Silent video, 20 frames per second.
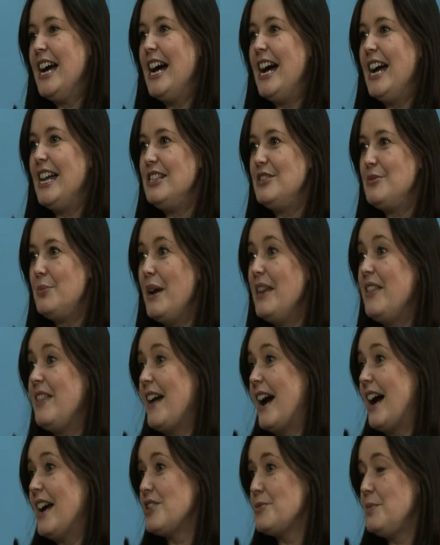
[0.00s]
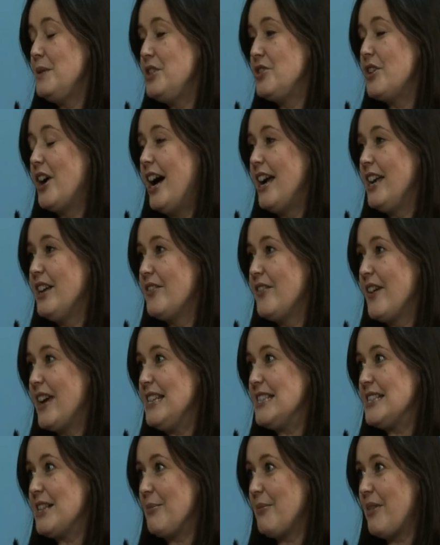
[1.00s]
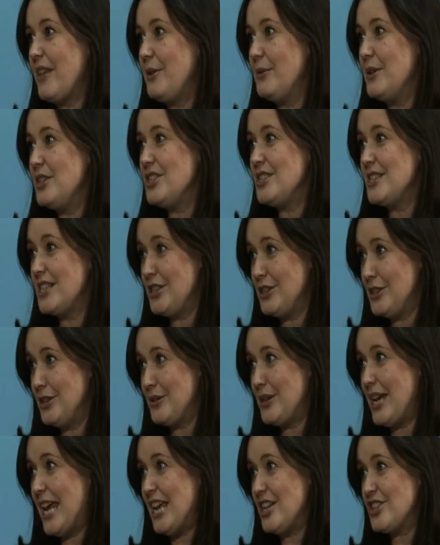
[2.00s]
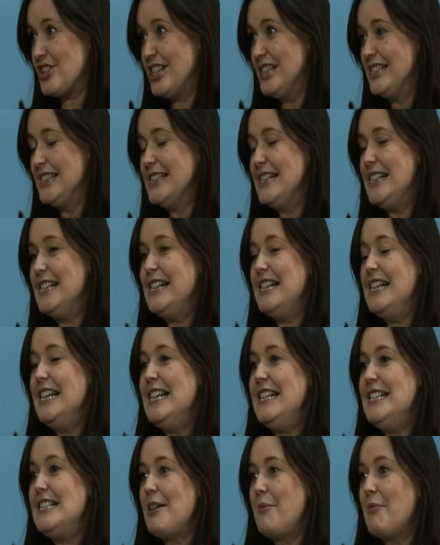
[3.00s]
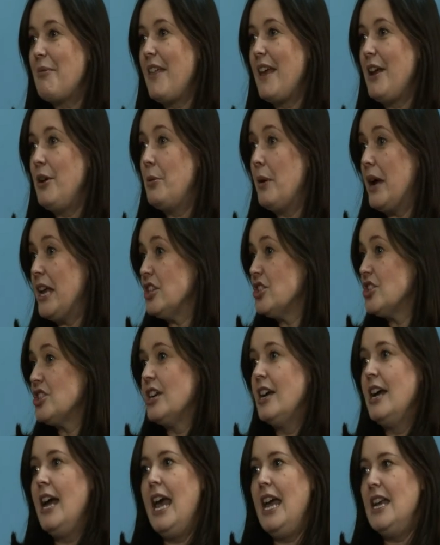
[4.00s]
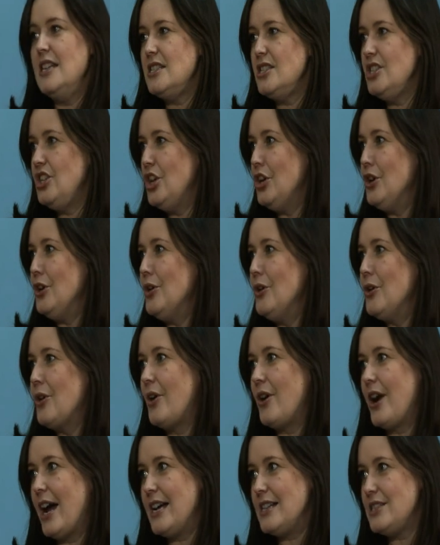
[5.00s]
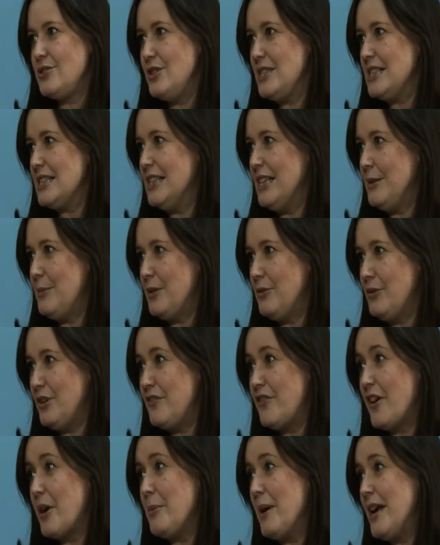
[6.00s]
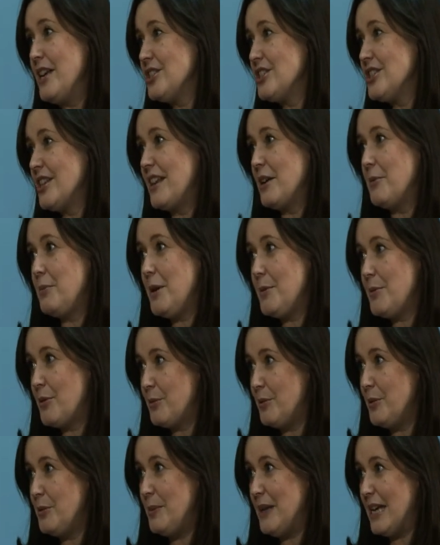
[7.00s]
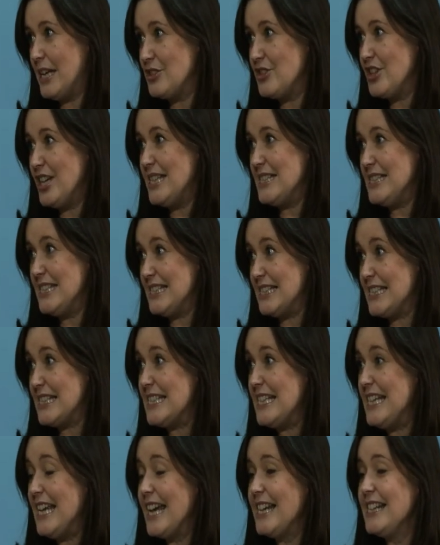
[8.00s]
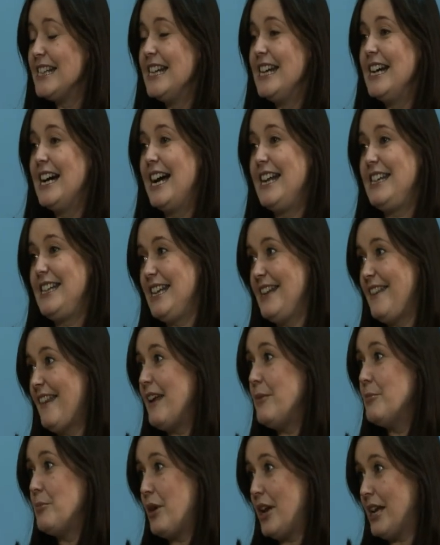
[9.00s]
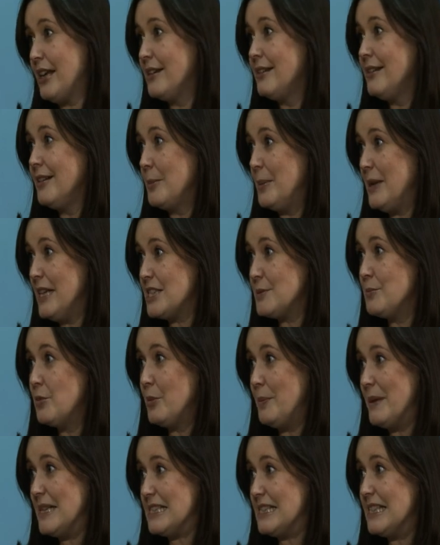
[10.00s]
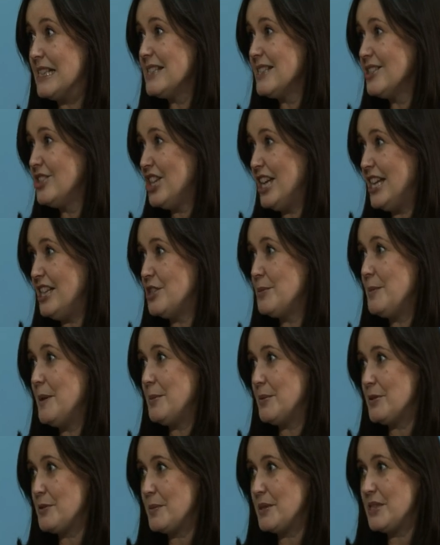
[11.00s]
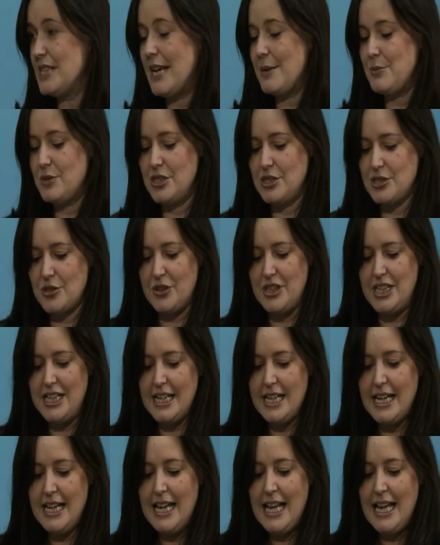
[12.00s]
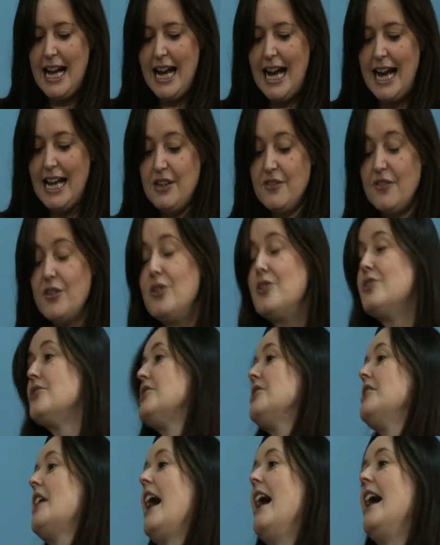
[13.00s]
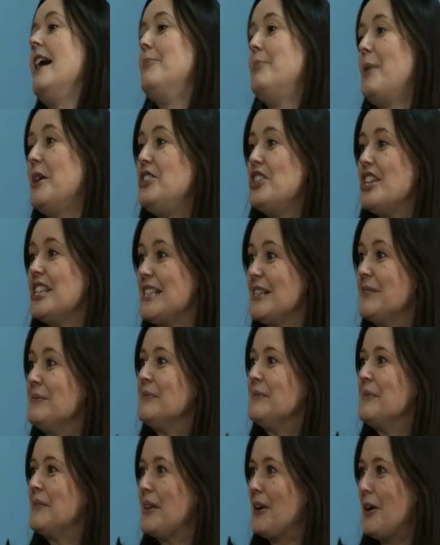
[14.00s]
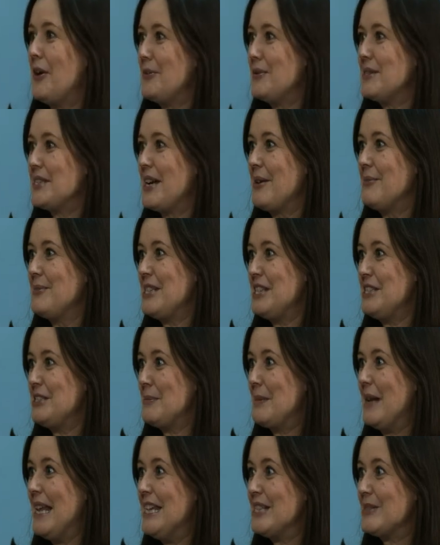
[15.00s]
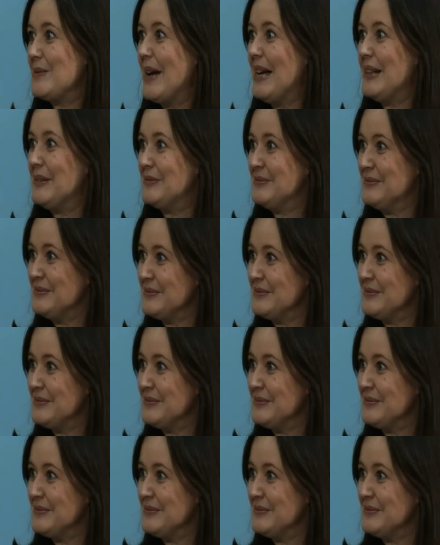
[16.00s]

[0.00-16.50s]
And with that, we try and find something which is a good location, something which is new or has recently been refurbished that people would be interested in seeing and can then bring the place more business, change people's perceptions on it. And of course, budget always comes into play as well.